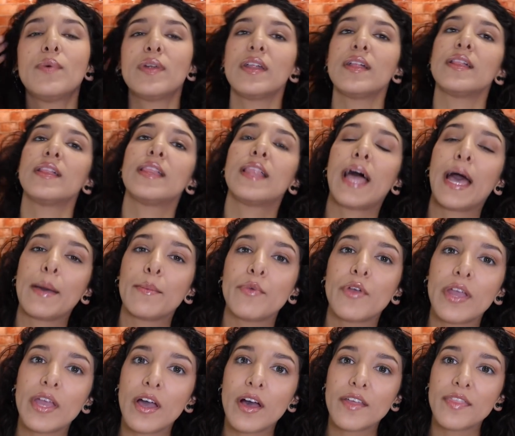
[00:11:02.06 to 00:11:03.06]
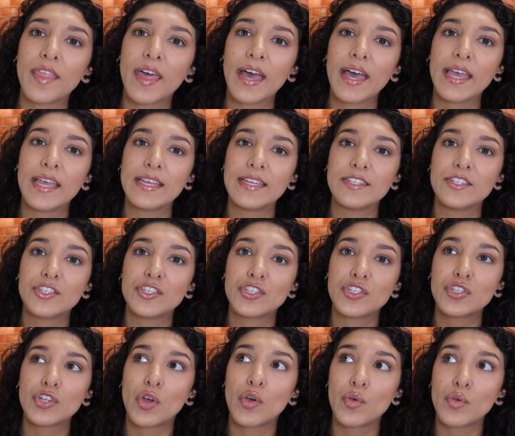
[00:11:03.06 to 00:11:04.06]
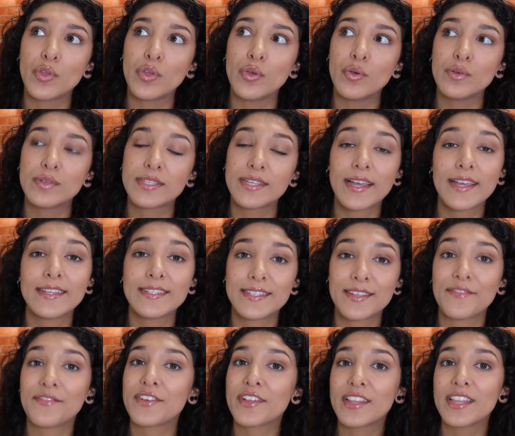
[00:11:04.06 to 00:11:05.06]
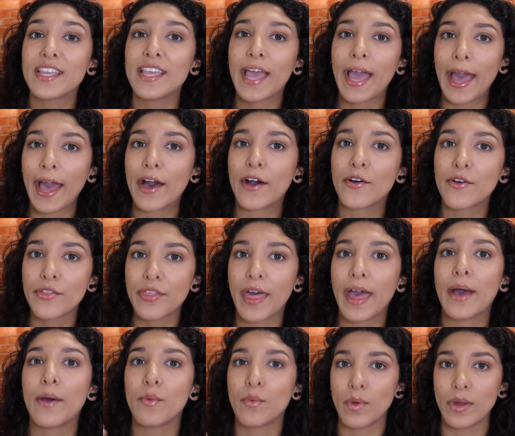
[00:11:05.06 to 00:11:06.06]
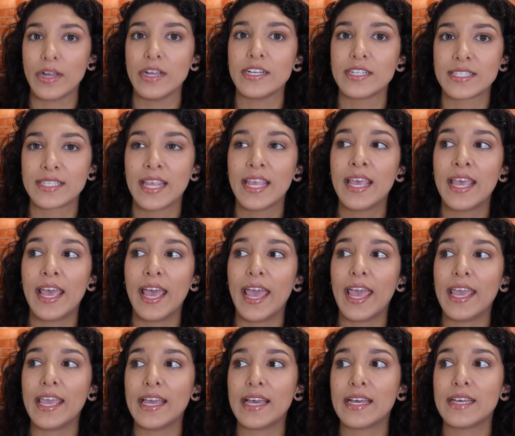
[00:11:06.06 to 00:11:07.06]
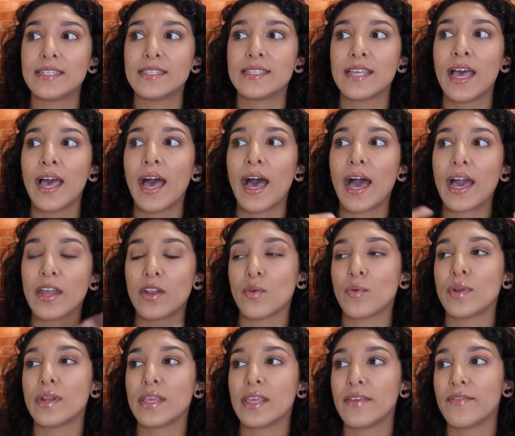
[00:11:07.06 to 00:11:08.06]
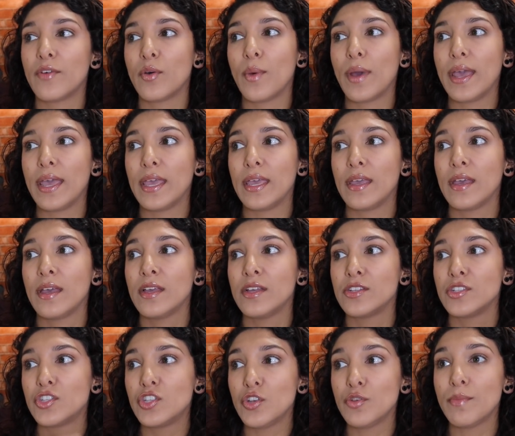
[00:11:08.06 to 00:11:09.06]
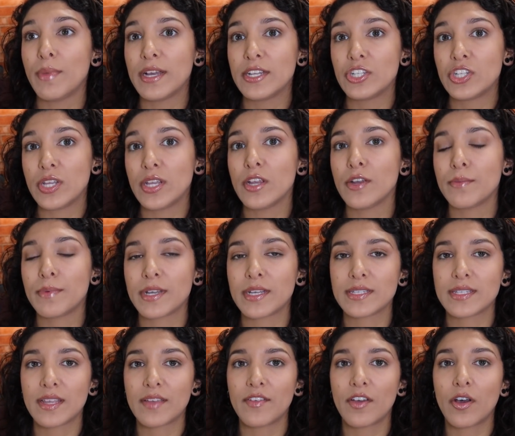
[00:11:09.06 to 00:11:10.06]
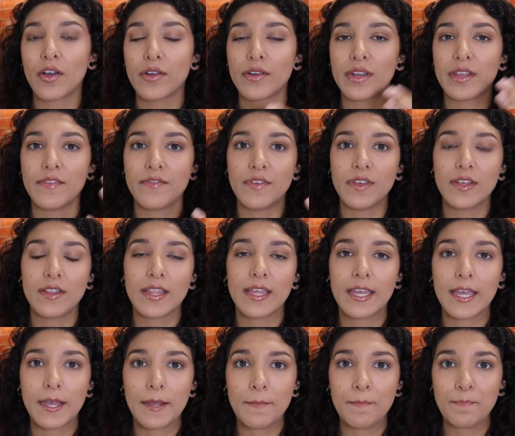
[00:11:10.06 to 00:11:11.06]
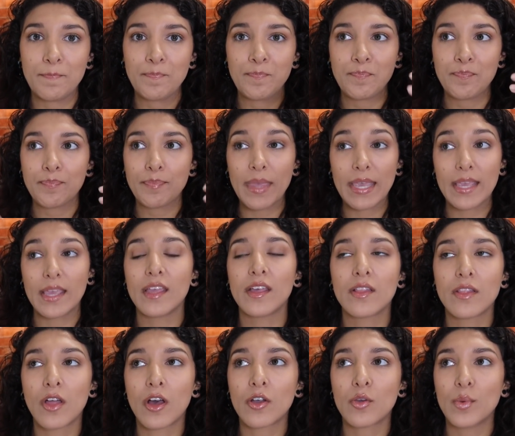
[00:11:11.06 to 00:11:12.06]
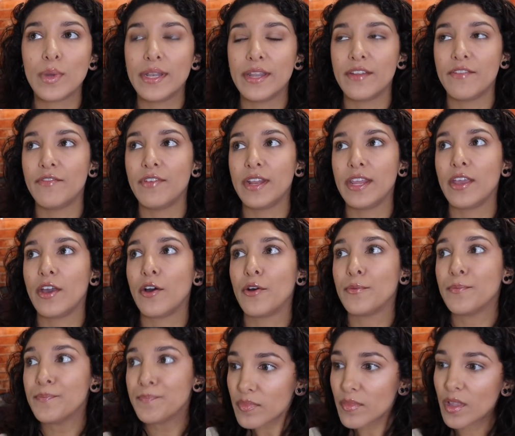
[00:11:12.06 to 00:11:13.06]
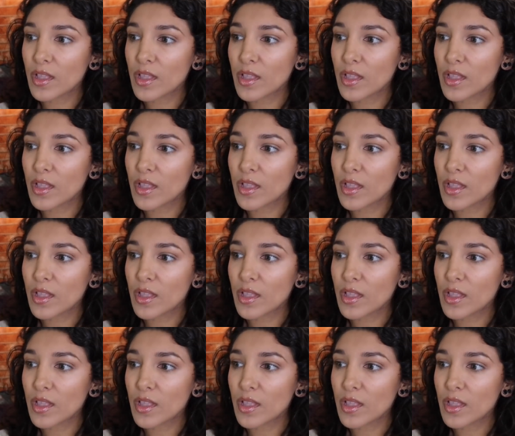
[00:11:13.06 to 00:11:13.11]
want to elaborate on that and show you scientifically how that works. And I don't want to give away too much here because I already feel like I'm making a long-winded video.